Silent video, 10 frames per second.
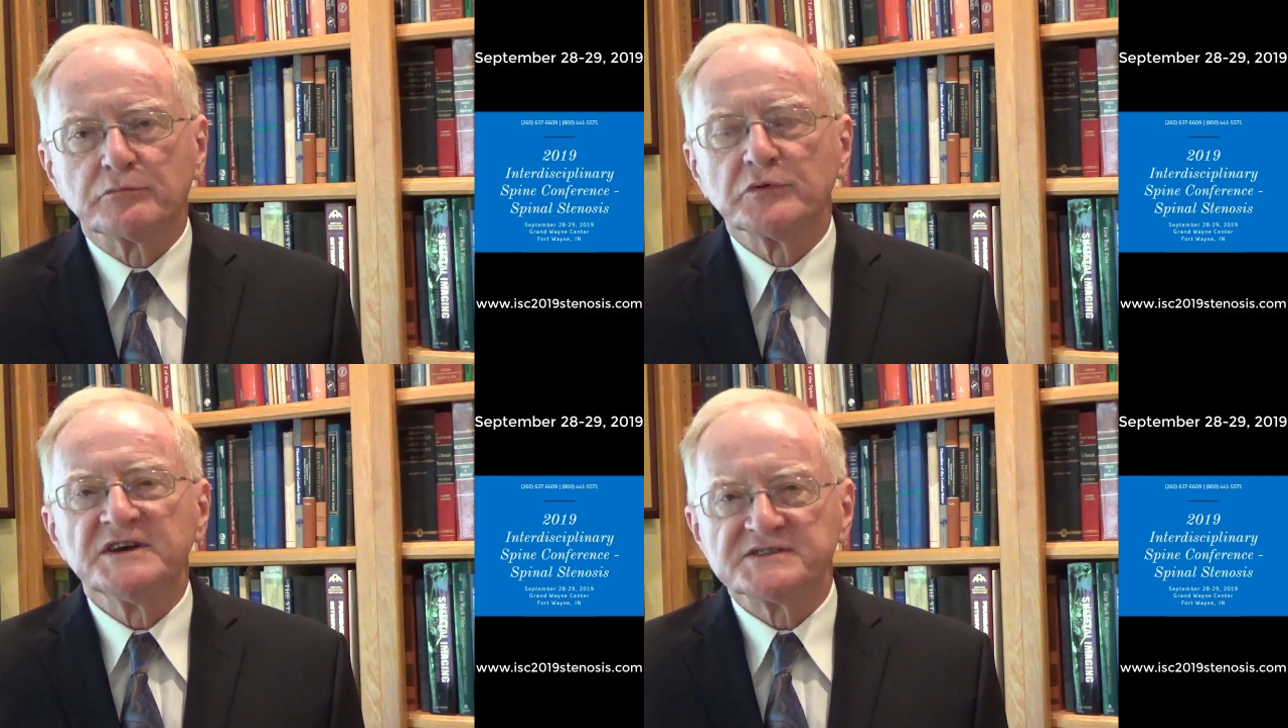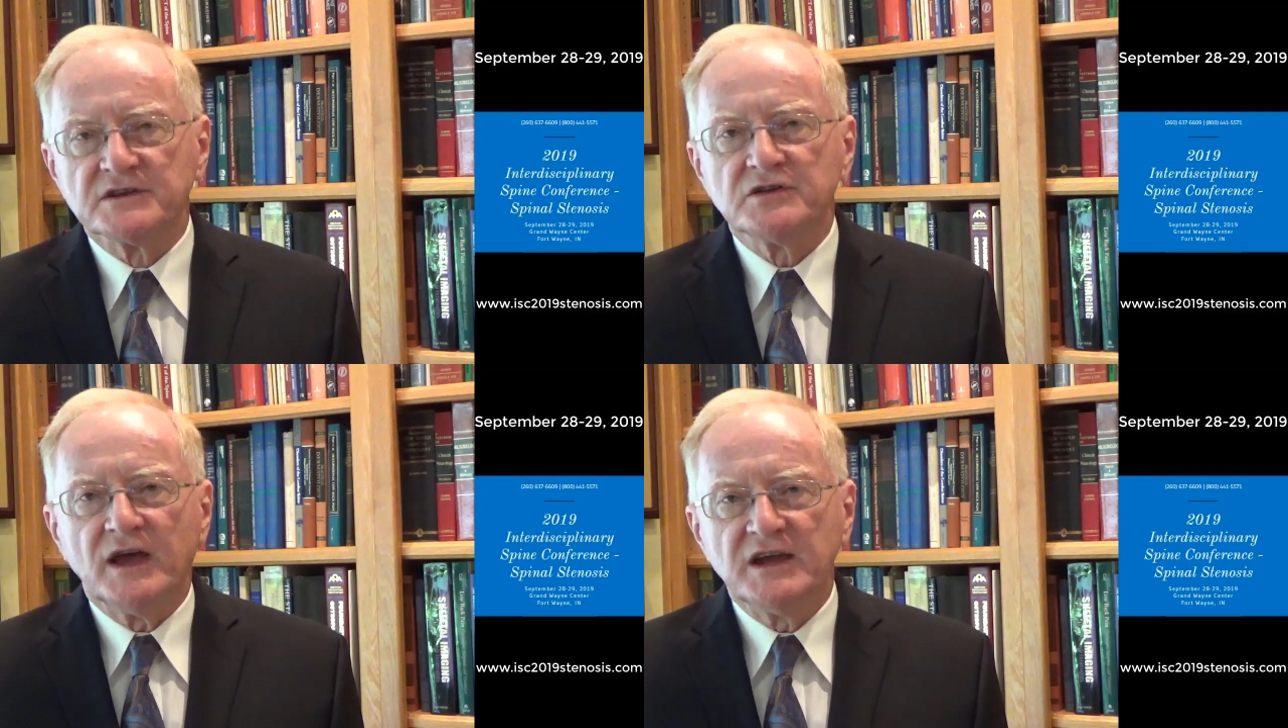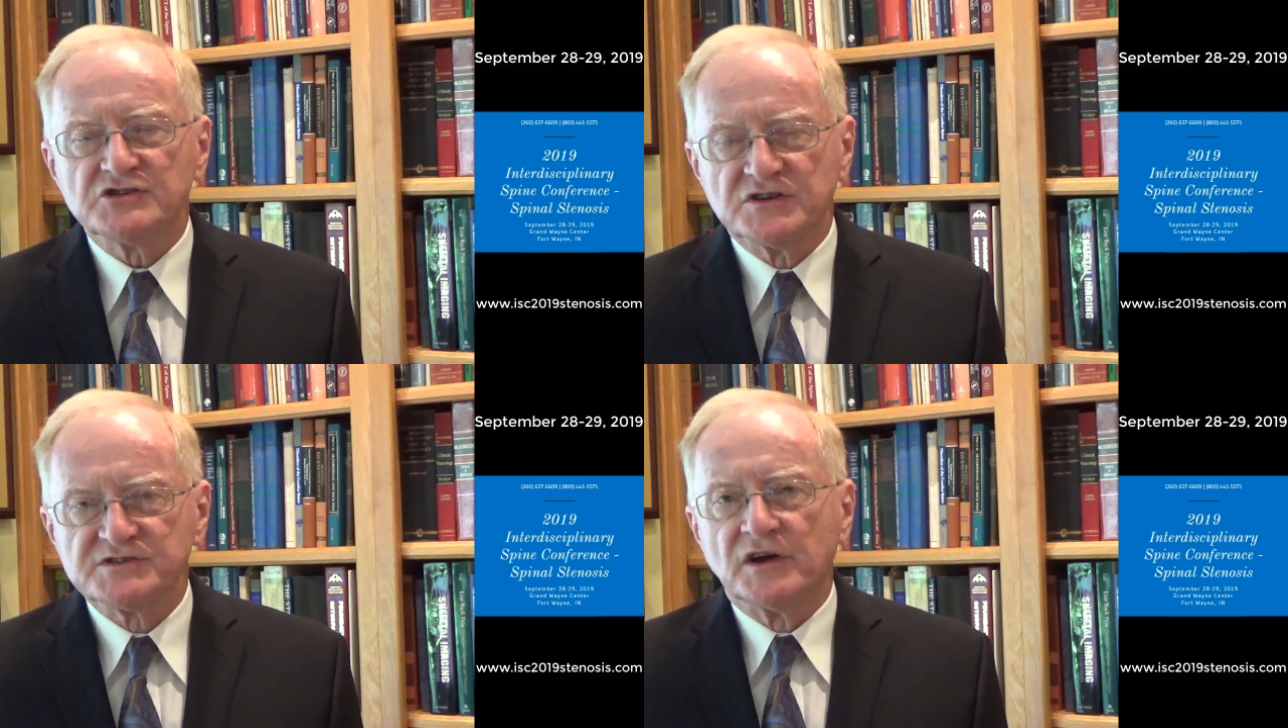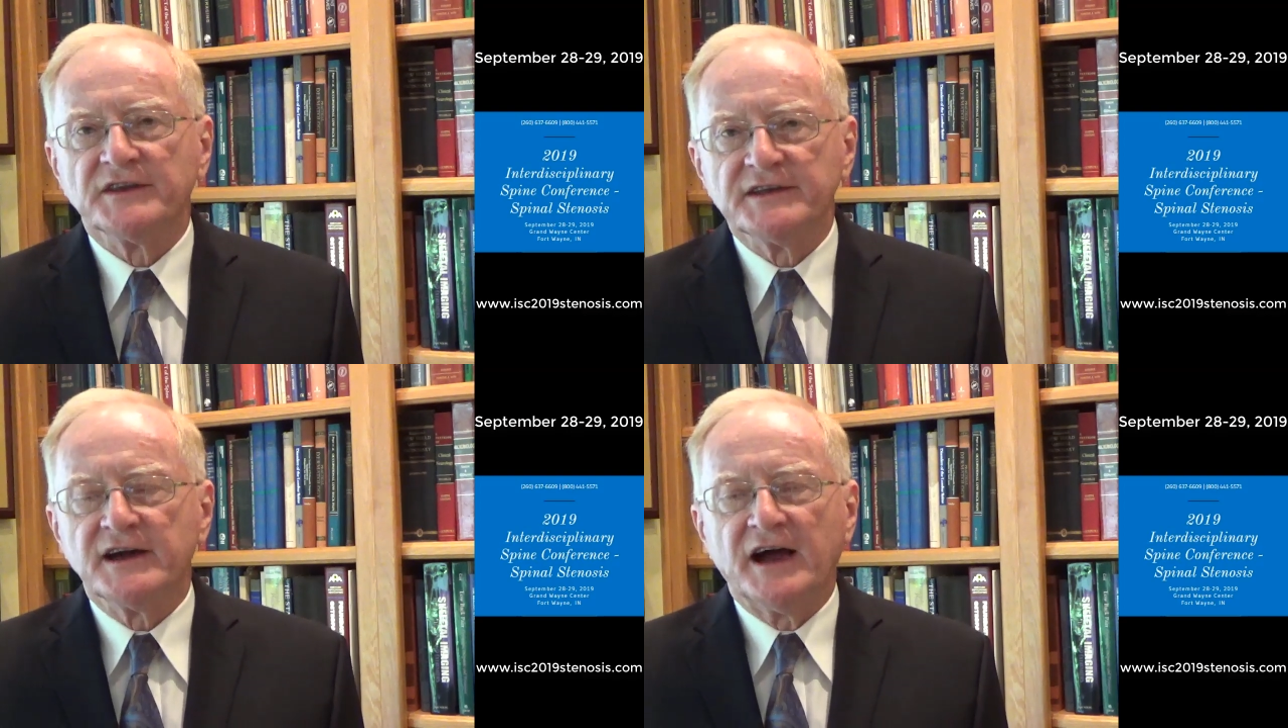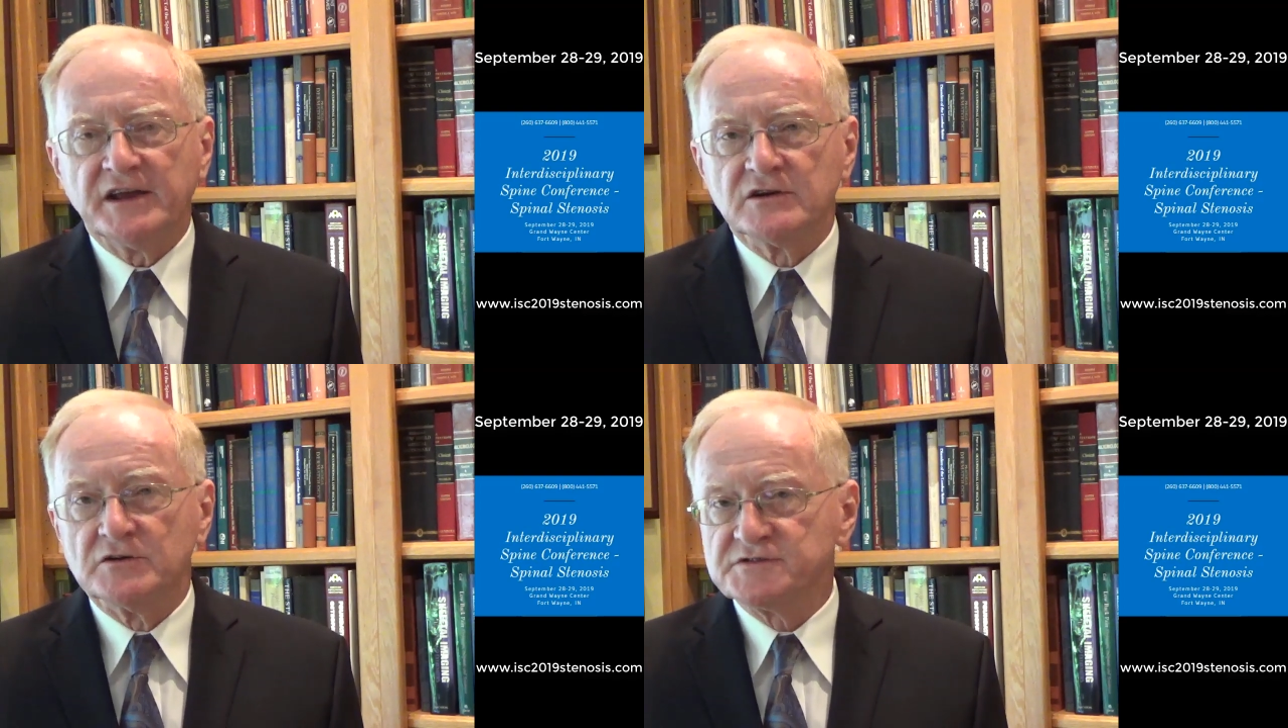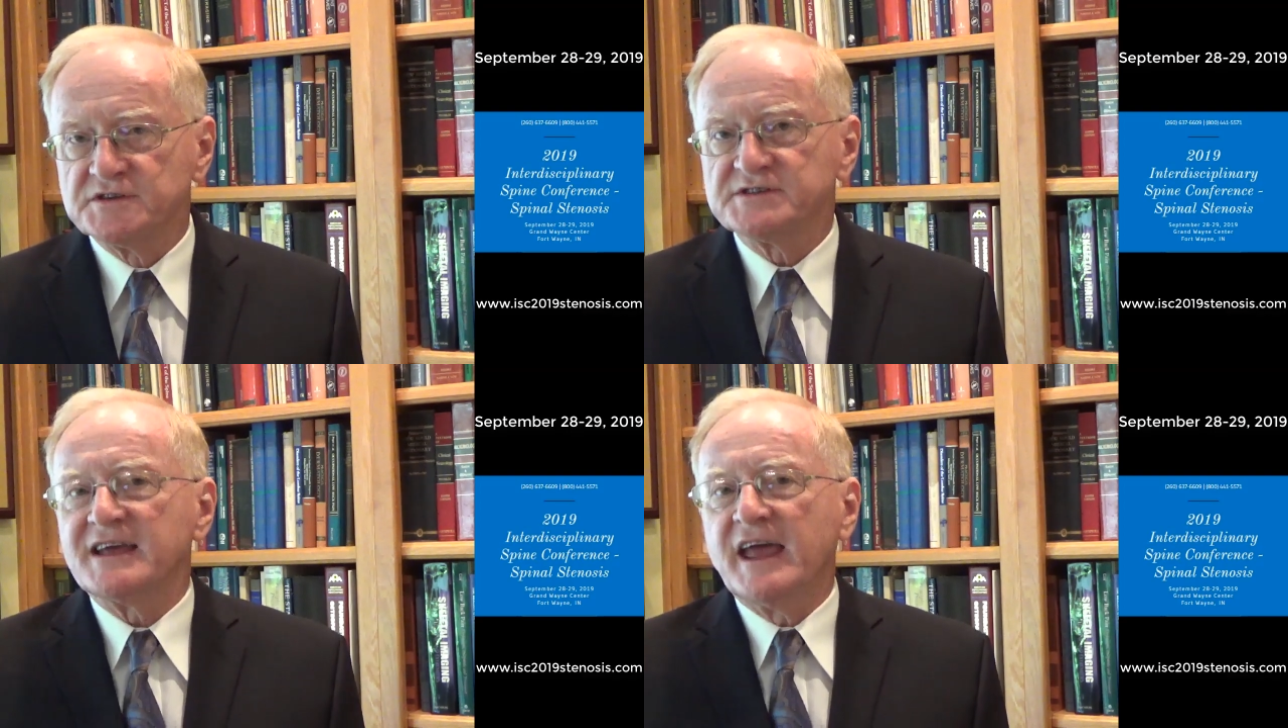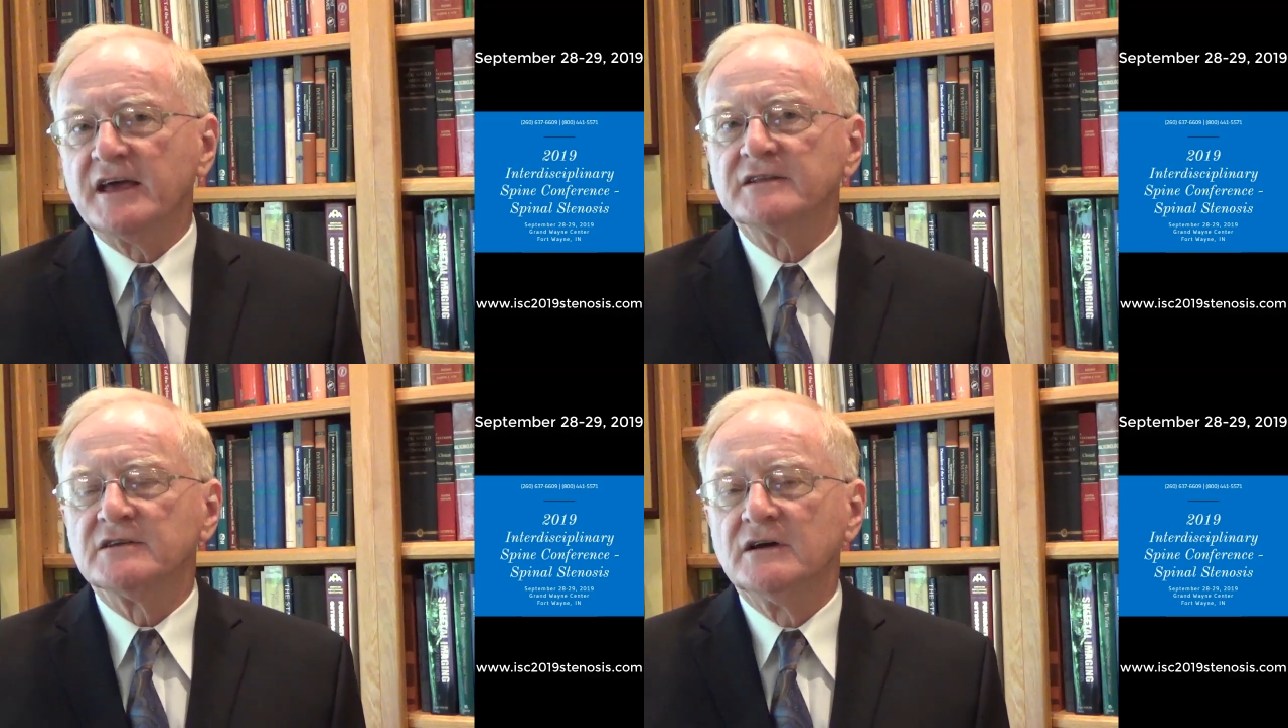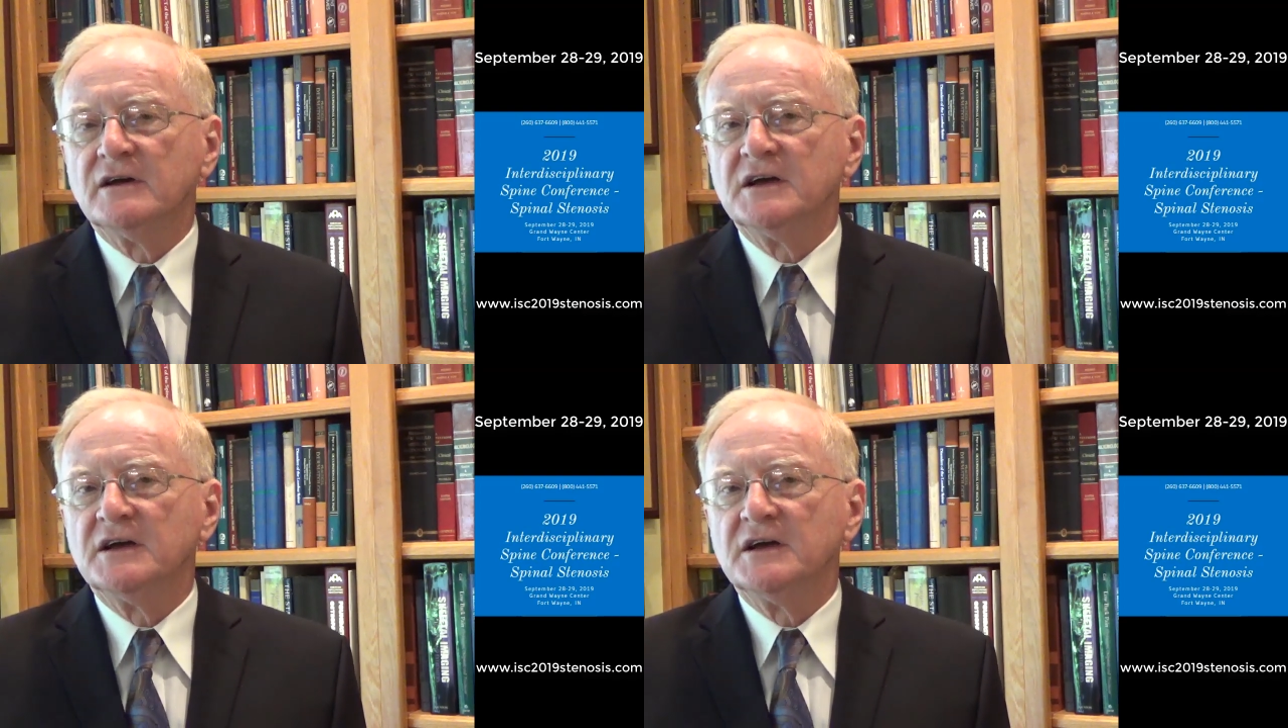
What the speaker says: presentations on the diagnosis and